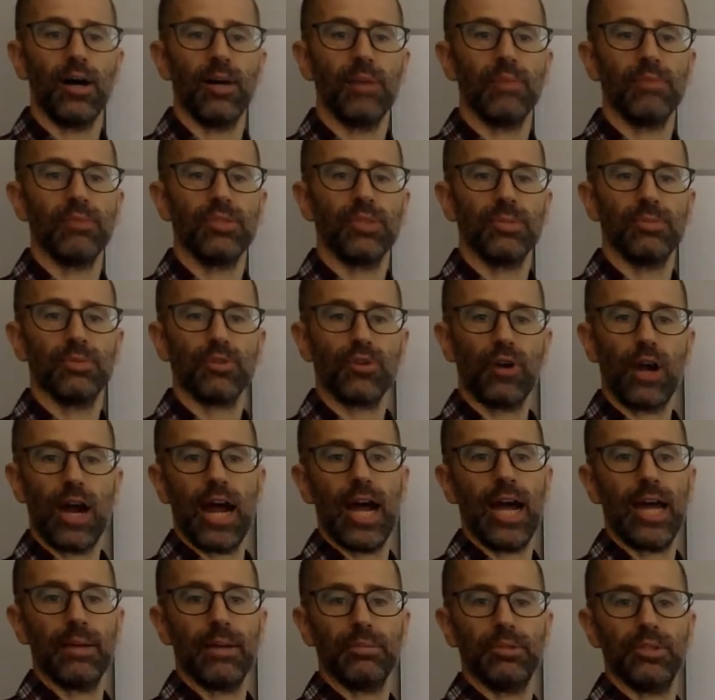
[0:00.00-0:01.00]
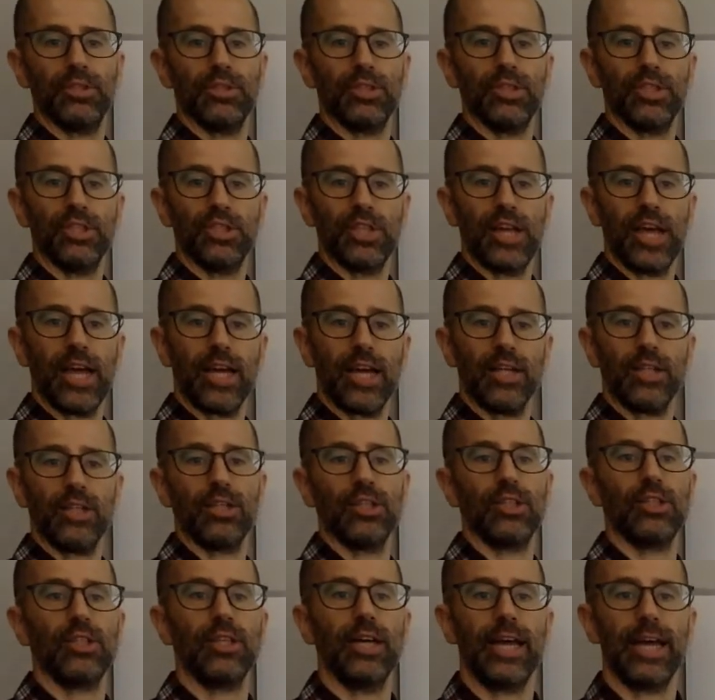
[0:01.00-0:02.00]
Subscribe to the
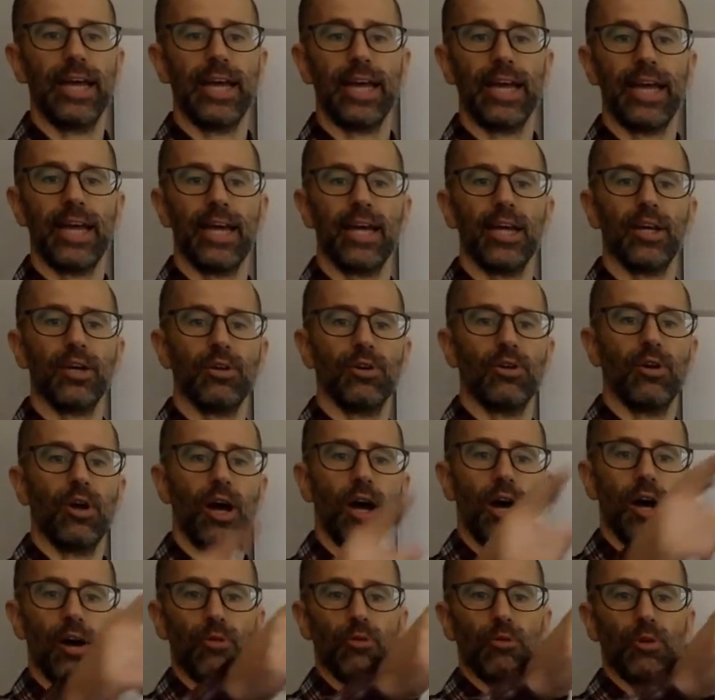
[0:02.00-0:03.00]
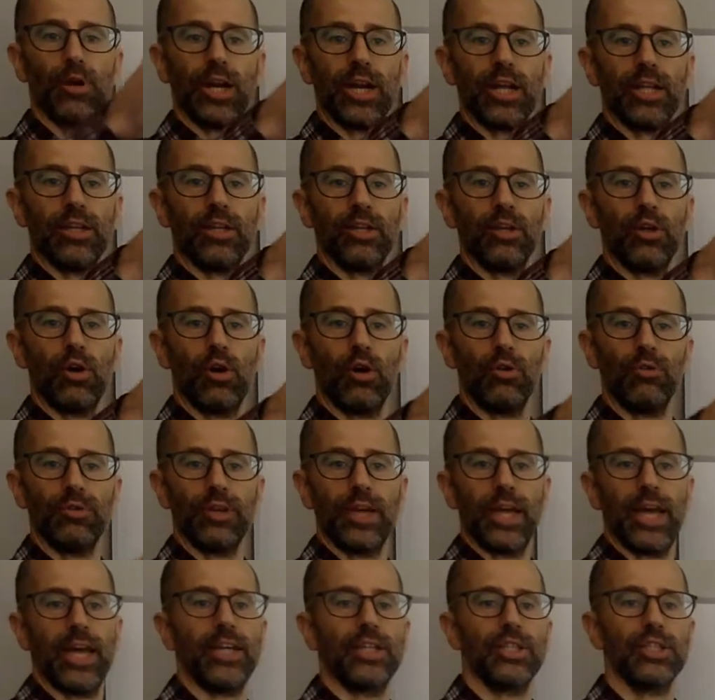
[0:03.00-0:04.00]
channel and ring the
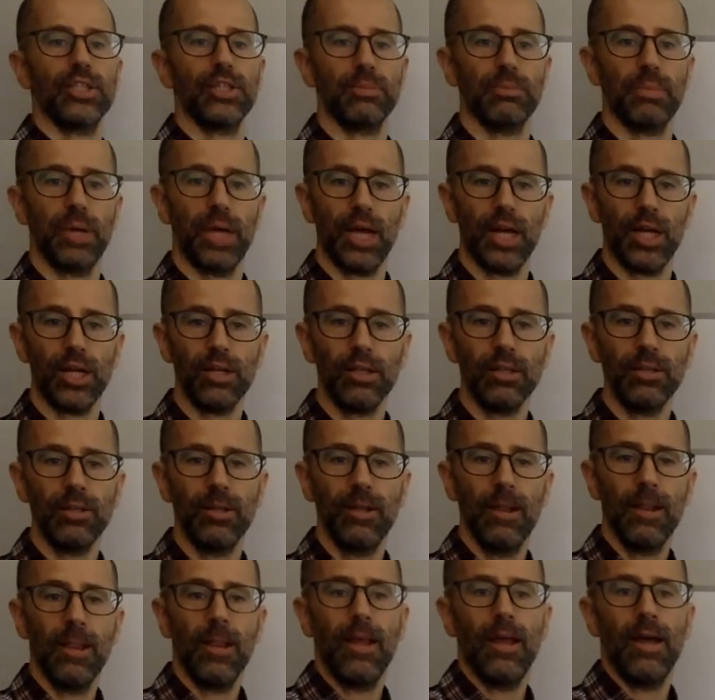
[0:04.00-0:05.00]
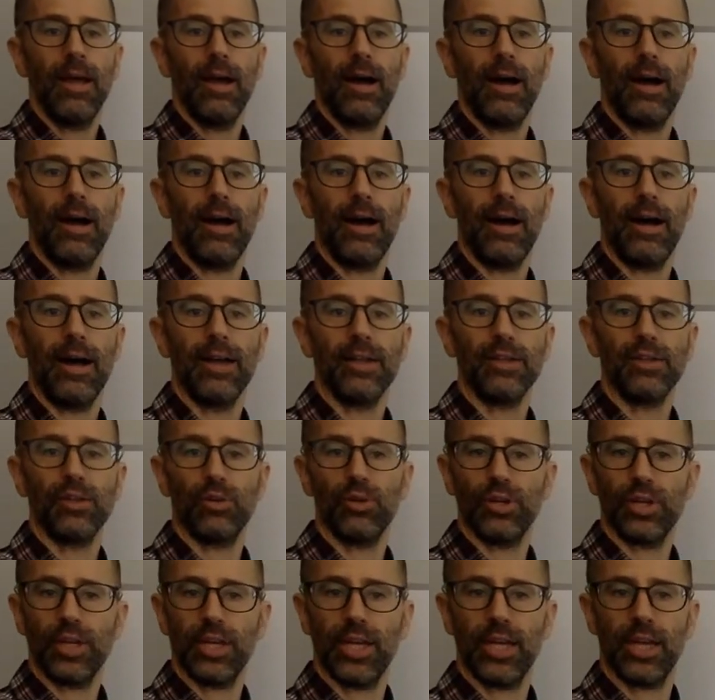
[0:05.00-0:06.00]
notification bell so
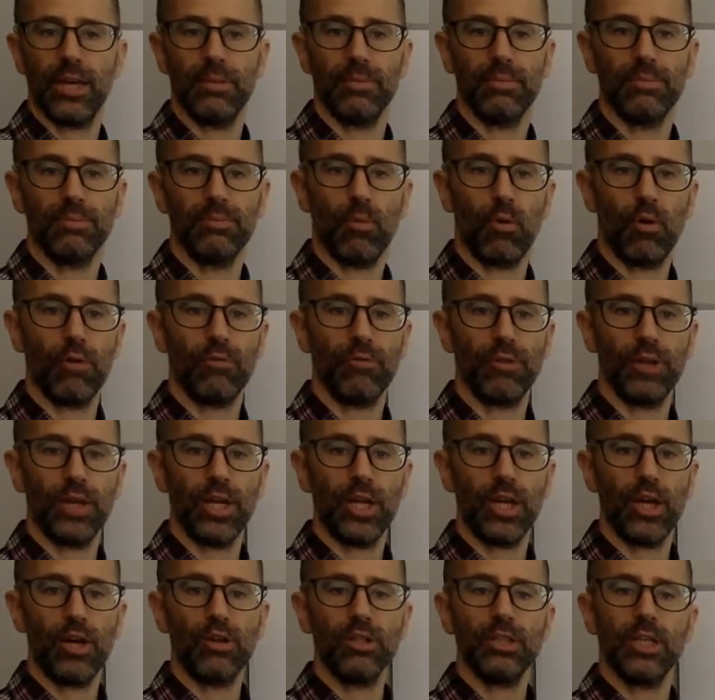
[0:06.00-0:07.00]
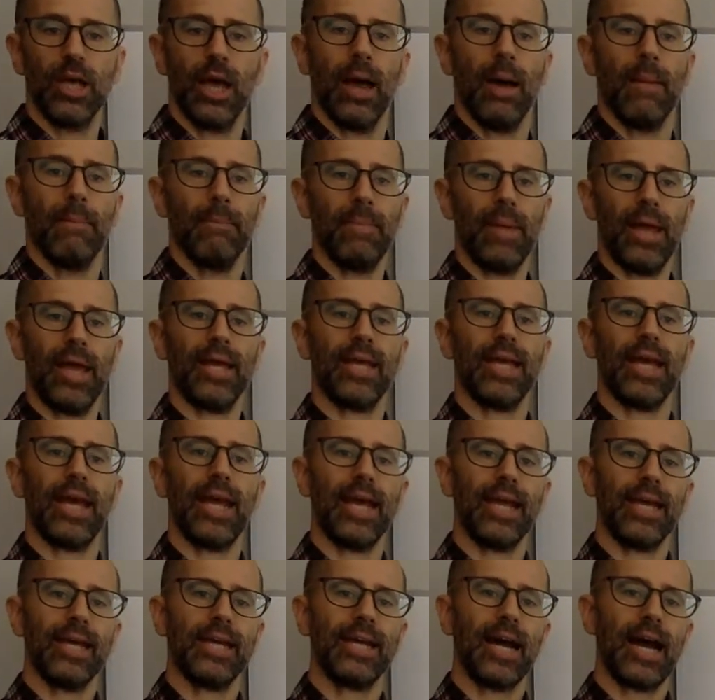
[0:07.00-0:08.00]
you can get more videos. Make
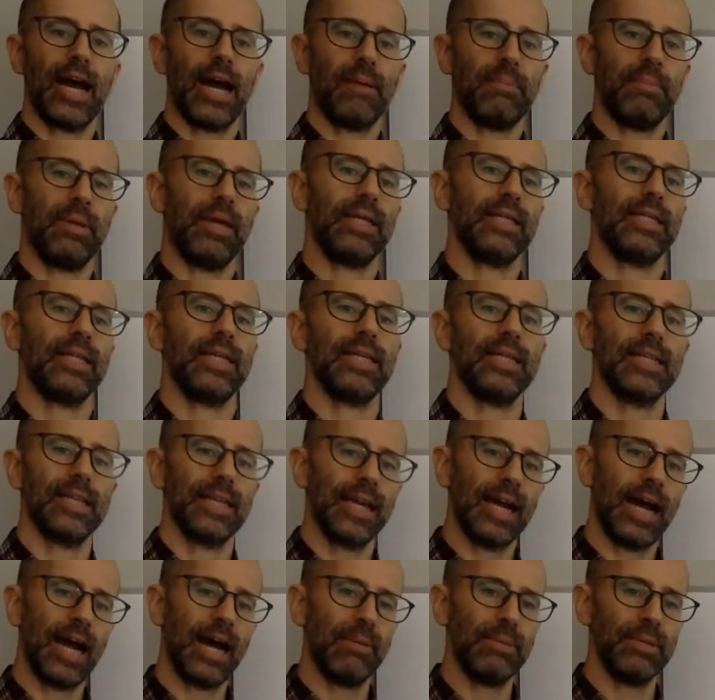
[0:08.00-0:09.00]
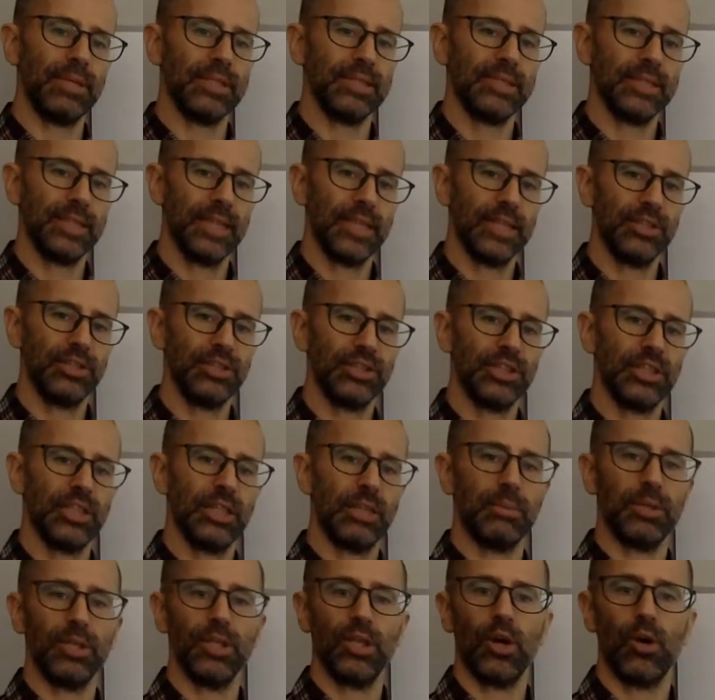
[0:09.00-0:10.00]
a comment in the comment section.
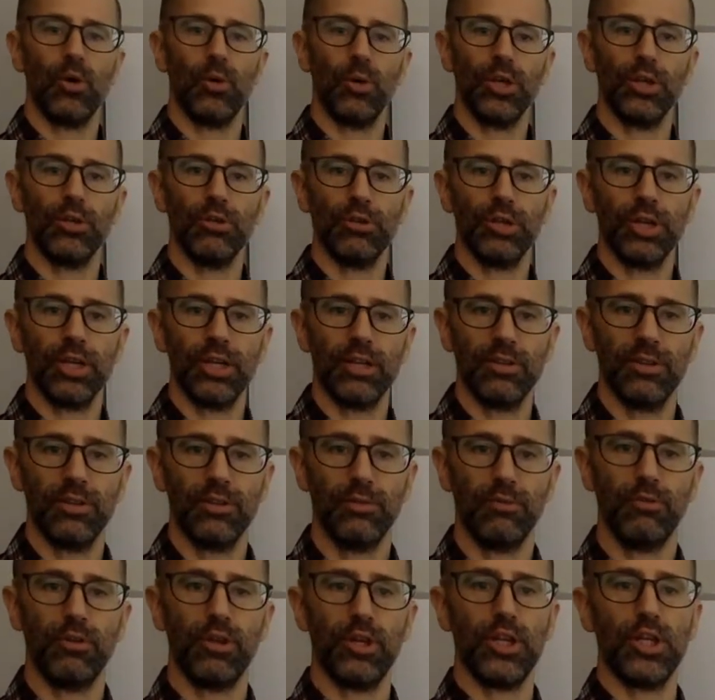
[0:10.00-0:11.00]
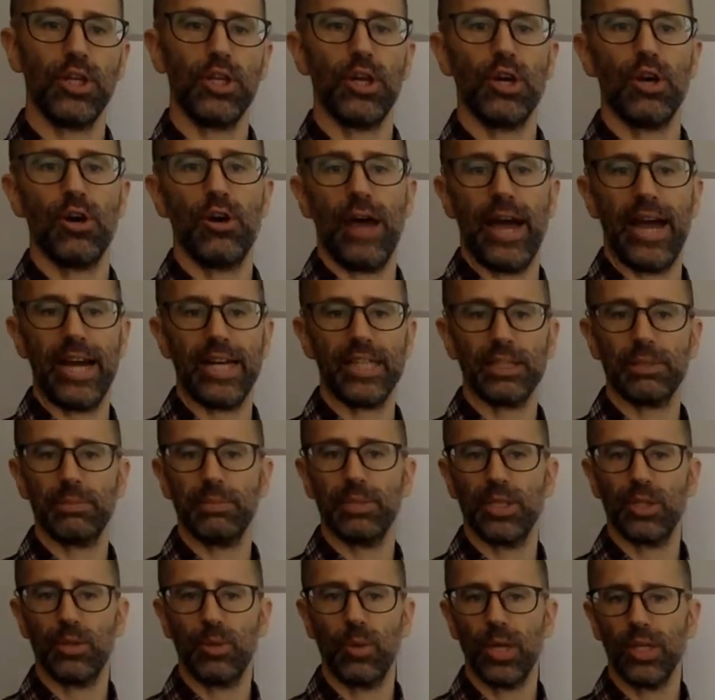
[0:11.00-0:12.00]
Let me know what you think of this video. Ask
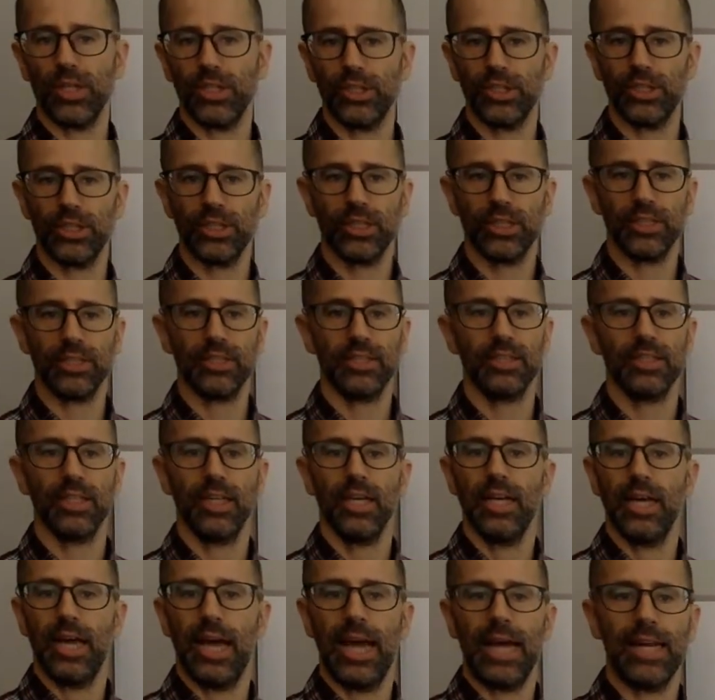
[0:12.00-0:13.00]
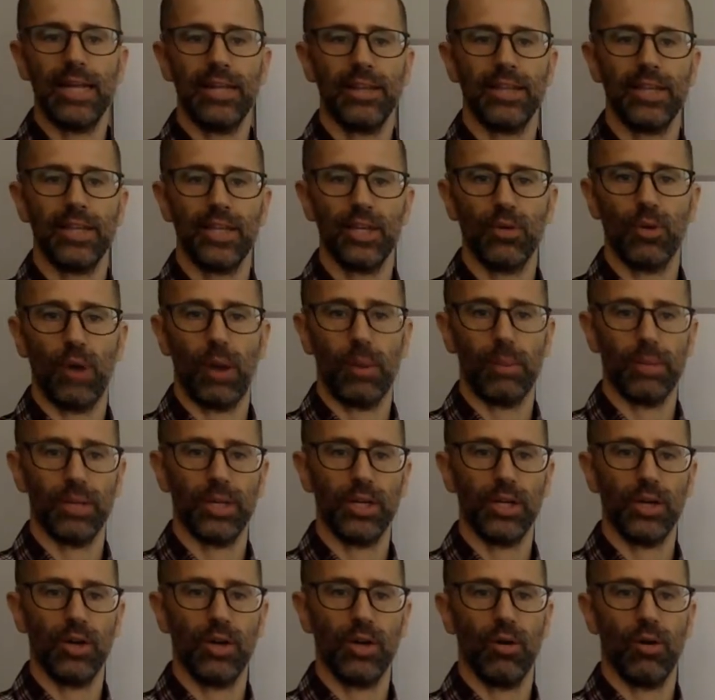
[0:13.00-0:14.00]
me questions, anything you want me to
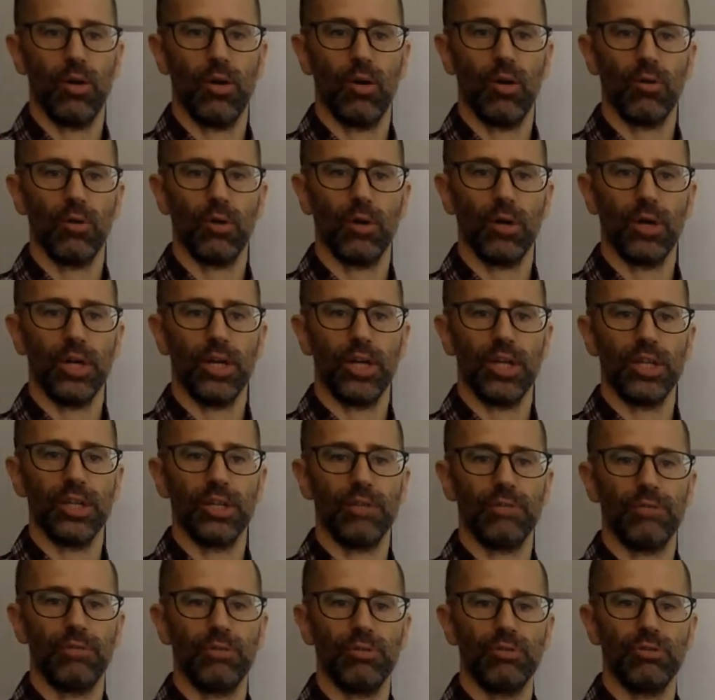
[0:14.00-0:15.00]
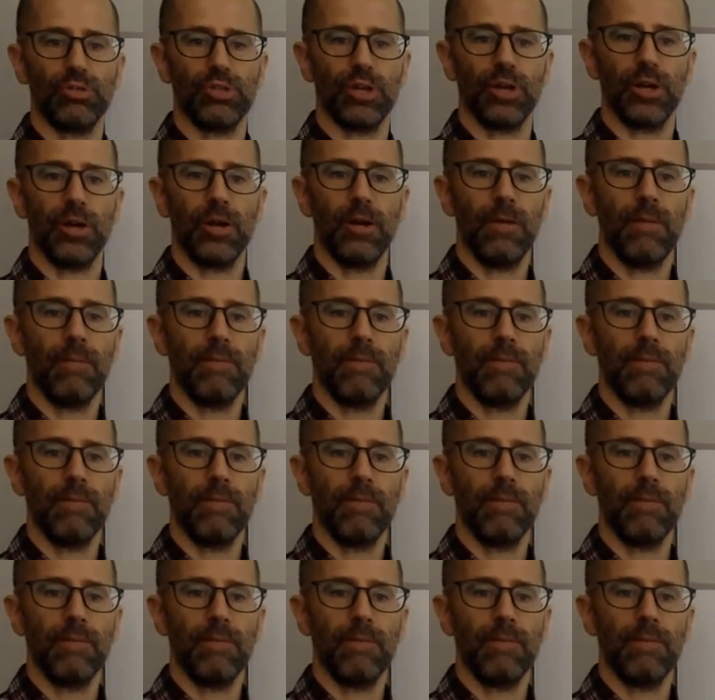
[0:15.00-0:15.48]
go over in the future